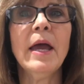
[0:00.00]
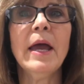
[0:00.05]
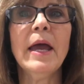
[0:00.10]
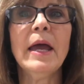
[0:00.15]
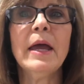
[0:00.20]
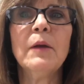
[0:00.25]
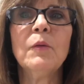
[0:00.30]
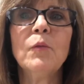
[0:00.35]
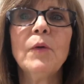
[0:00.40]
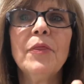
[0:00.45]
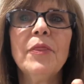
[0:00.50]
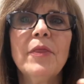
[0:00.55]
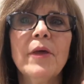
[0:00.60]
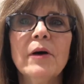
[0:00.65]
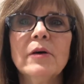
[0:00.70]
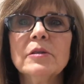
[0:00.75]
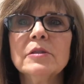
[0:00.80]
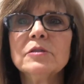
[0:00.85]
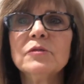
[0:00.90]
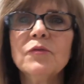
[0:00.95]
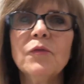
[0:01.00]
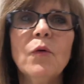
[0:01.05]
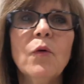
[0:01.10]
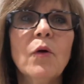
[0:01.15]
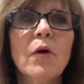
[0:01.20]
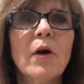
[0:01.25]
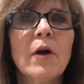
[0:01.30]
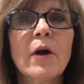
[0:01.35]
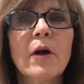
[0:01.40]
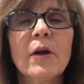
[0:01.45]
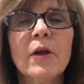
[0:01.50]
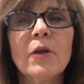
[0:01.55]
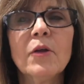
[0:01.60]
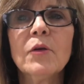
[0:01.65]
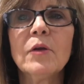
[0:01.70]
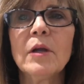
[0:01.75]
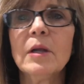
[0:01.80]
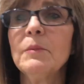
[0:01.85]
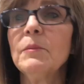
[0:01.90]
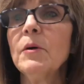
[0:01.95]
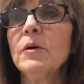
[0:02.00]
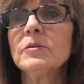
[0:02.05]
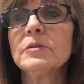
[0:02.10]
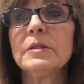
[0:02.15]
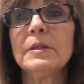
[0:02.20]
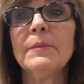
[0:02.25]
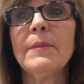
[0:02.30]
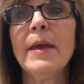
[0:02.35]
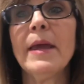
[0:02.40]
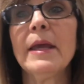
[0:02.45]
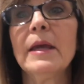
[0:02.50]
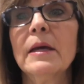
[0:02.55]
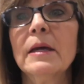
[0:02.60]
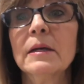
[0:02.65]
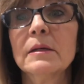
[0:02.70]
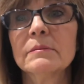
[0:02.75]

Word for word: And with those four, you can mostly make